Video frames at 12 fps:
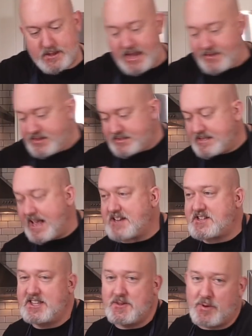And this is
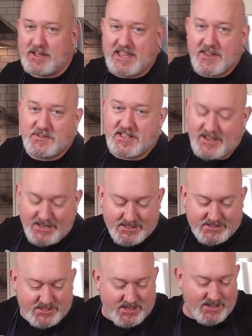actually what gives it
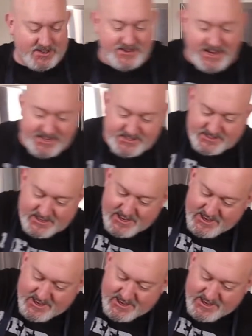its nice